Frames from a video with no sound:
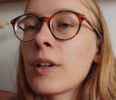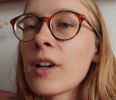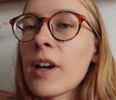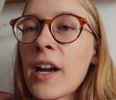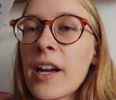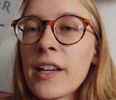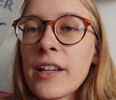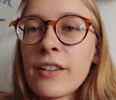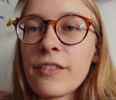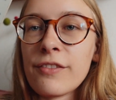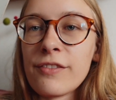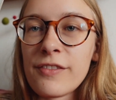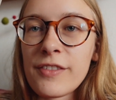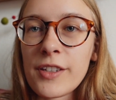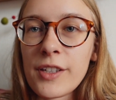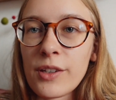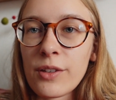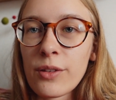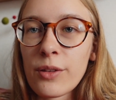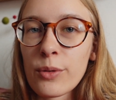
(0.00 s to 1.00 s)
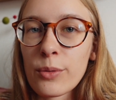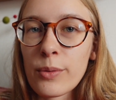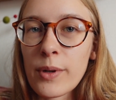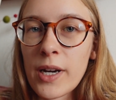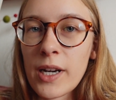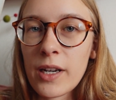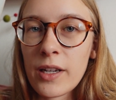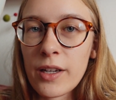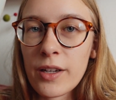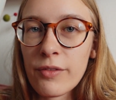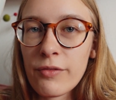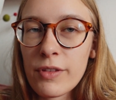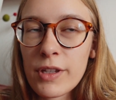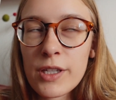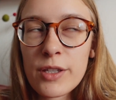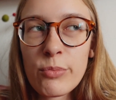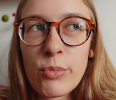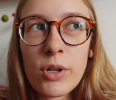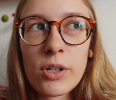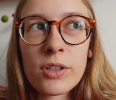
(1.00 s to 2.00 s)
I can feel the rating of
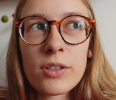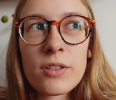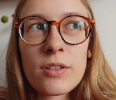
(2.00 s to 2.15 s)
this book